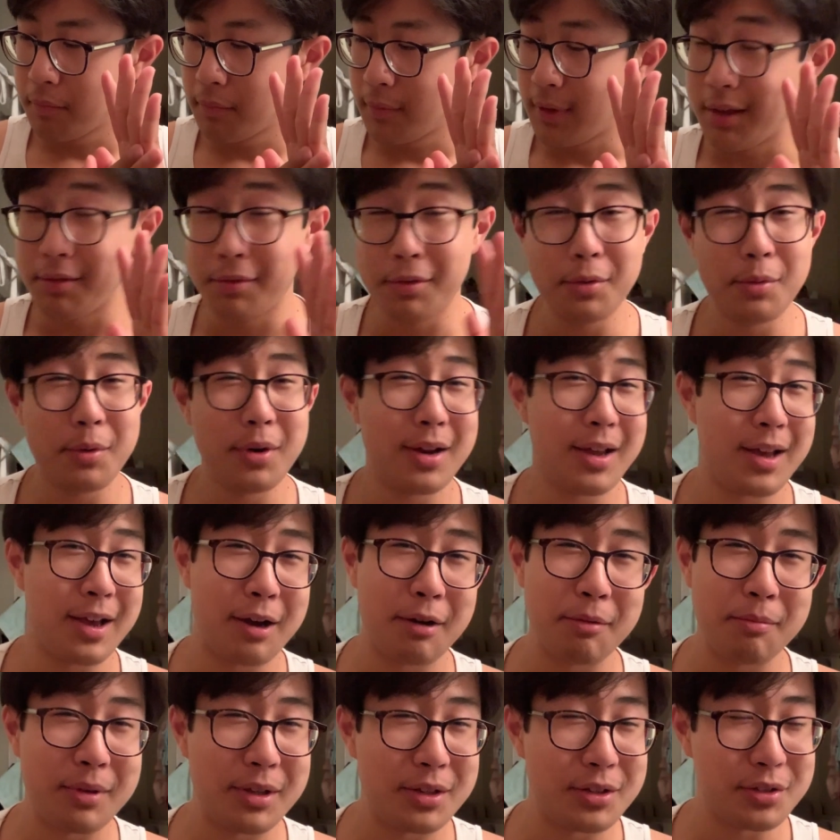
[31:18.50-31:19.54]
If you want to
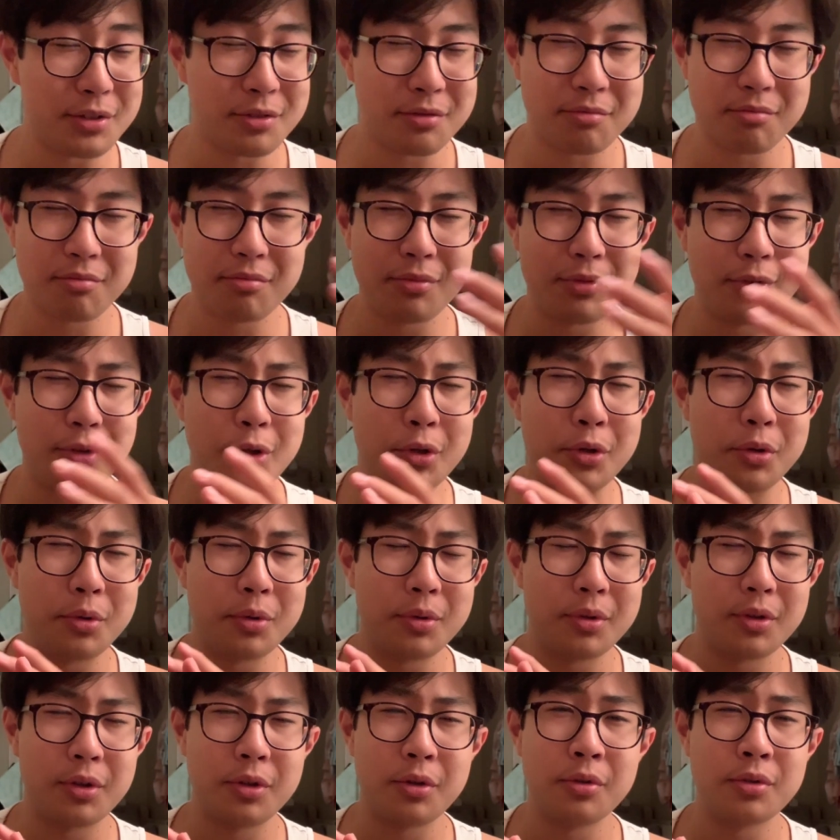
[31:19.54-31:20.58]
help me, just
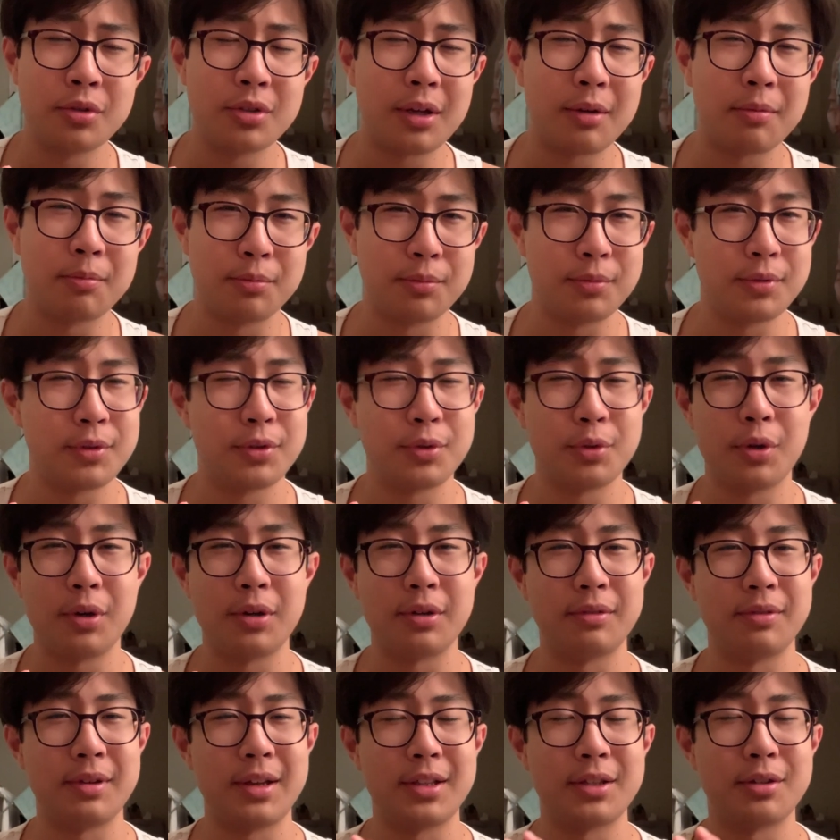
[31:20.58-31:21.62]
do do some sort
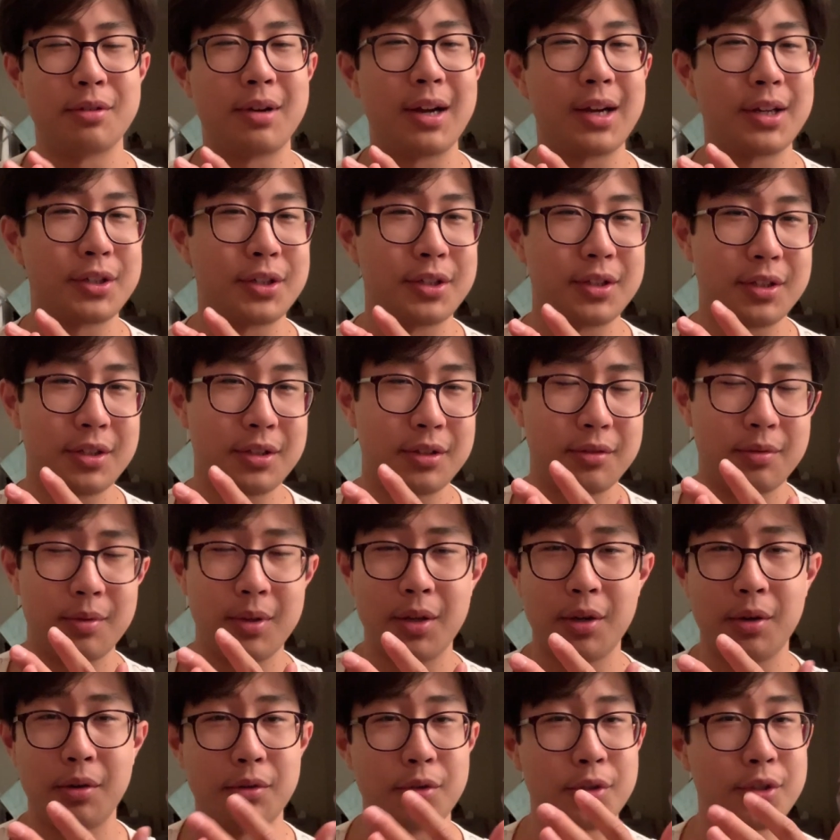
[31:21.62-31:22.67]
of interaction to this
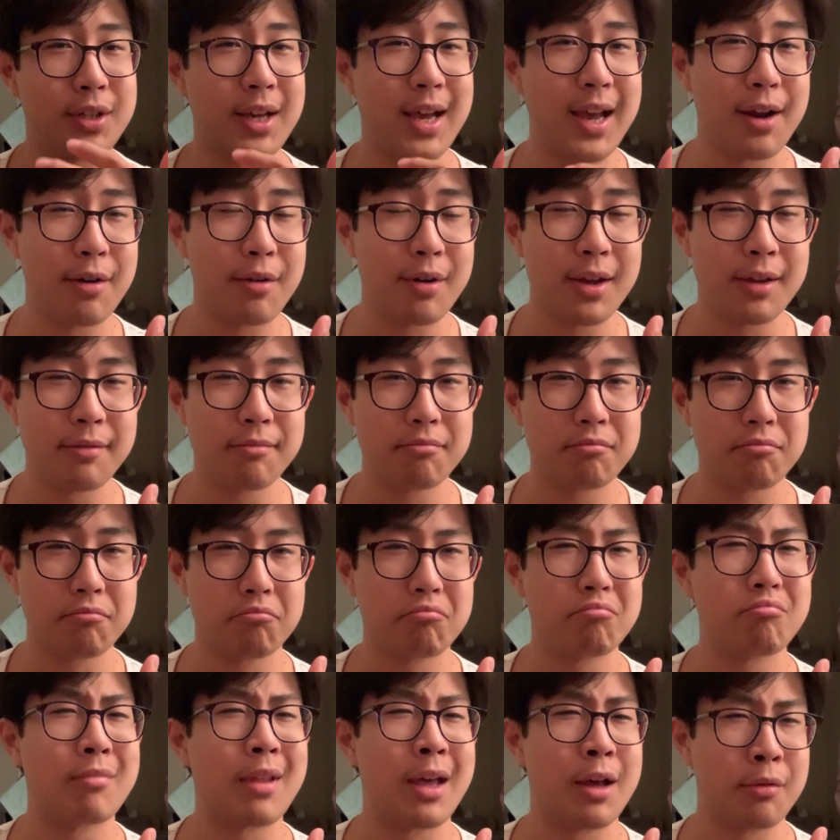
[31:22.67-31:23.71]
video. Share it.
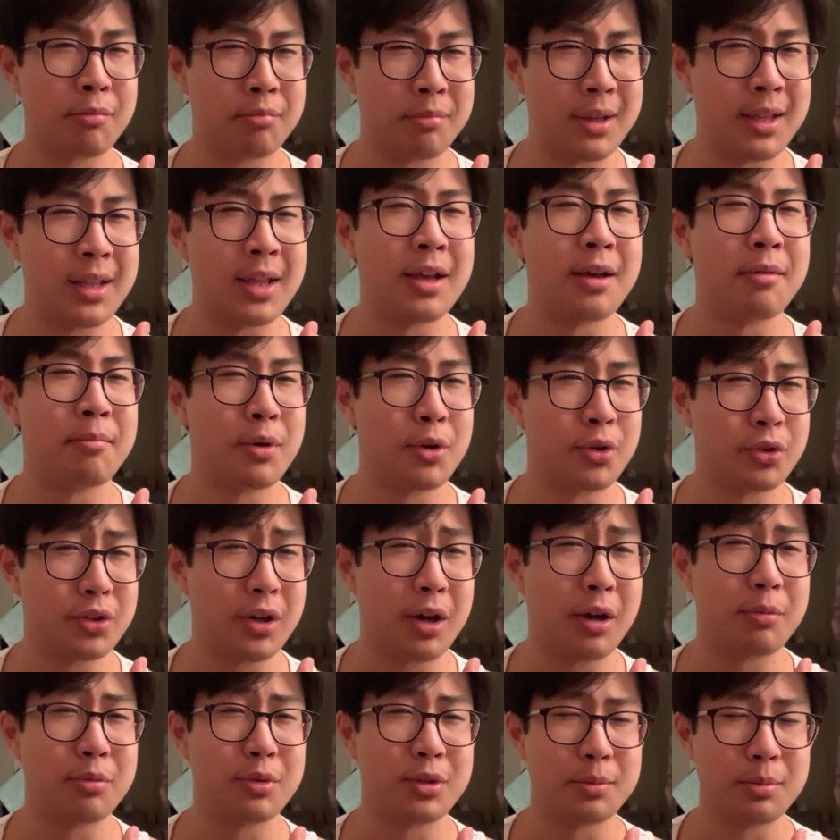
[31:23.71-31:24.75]
That would be the most
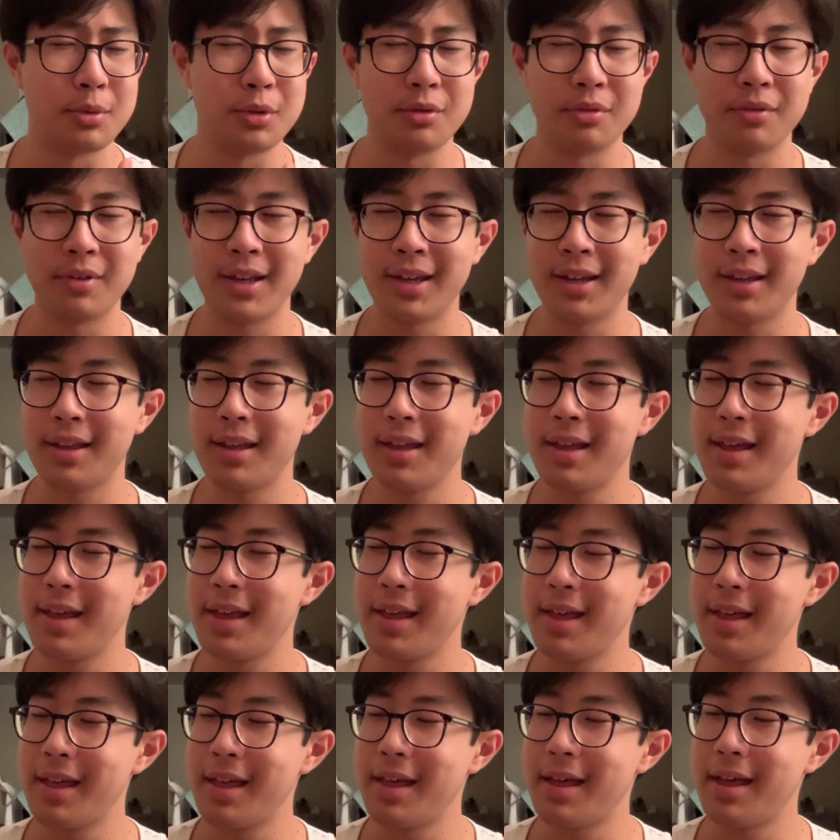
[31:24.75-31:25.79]
optimal thing.
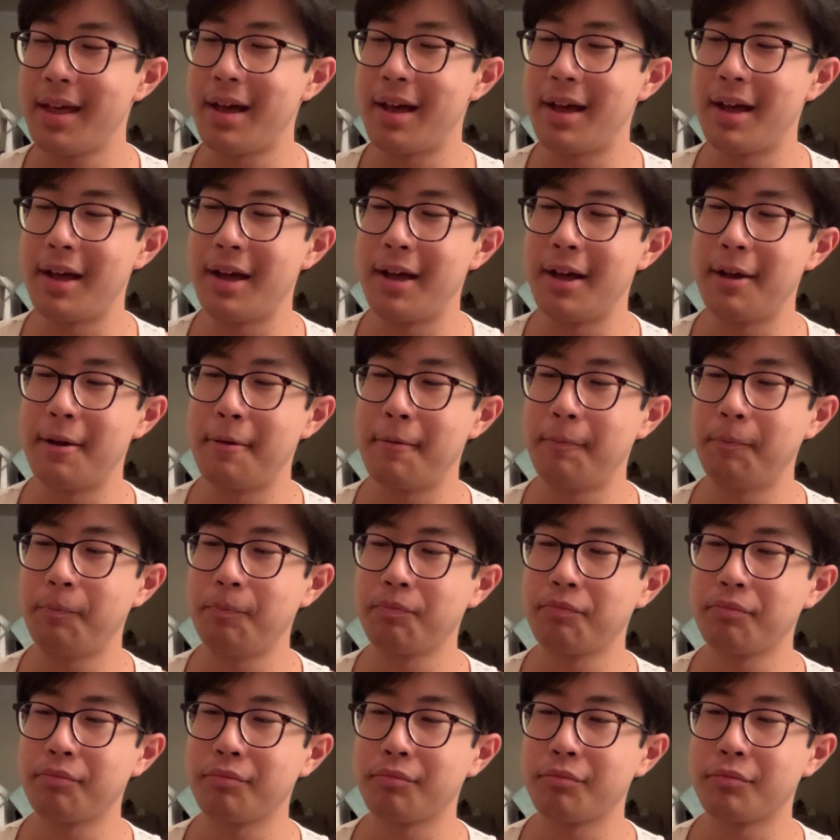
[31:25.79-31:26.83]
Uh,
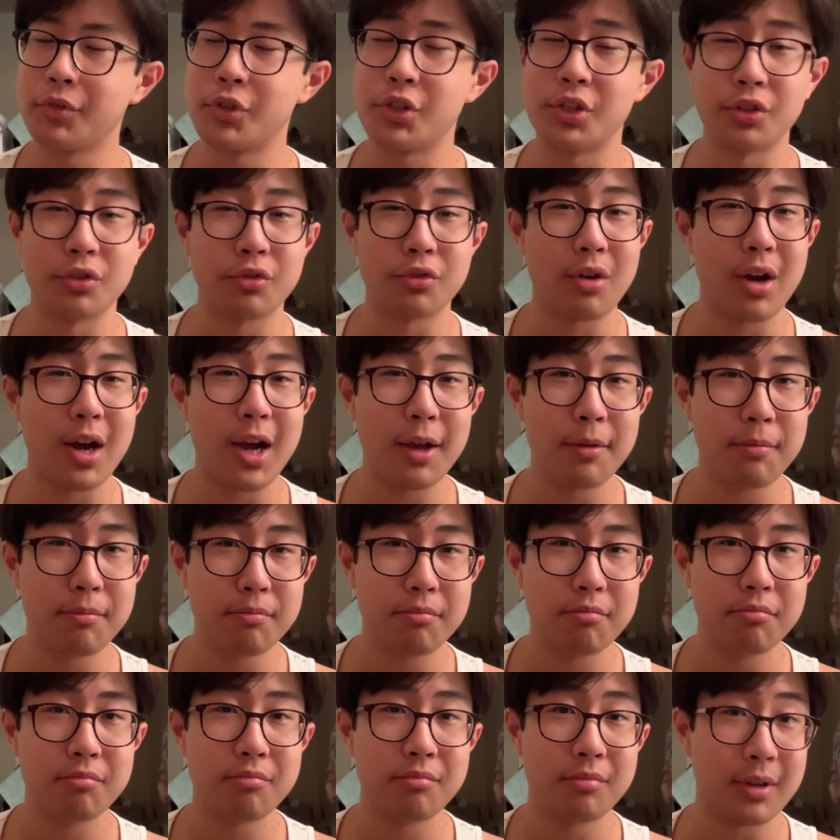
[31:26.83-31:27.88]
subscribe
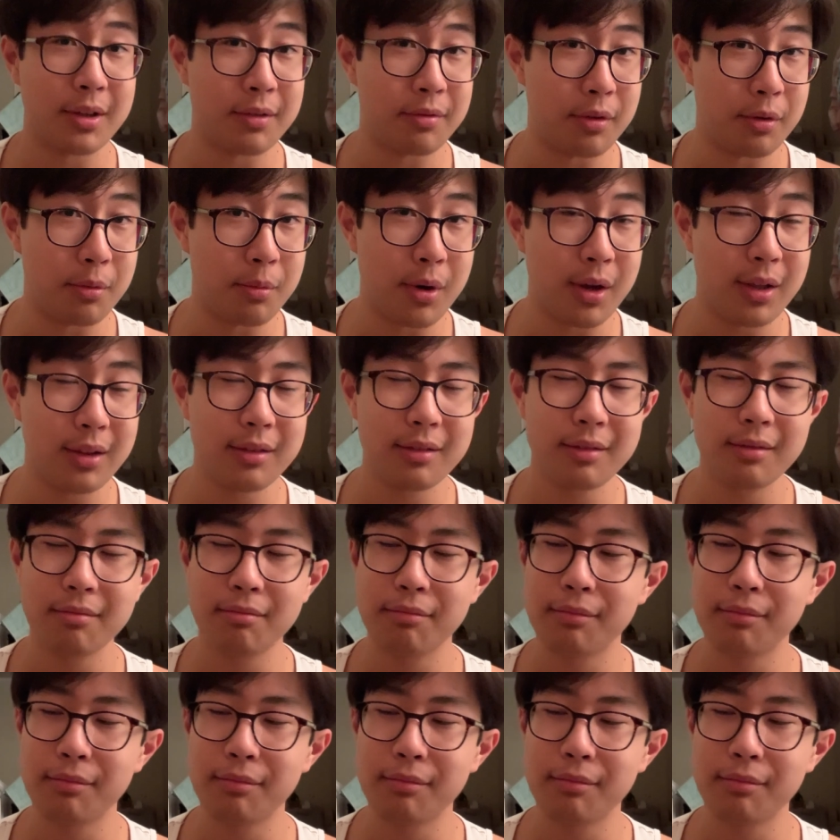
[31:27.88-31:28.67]
if you want.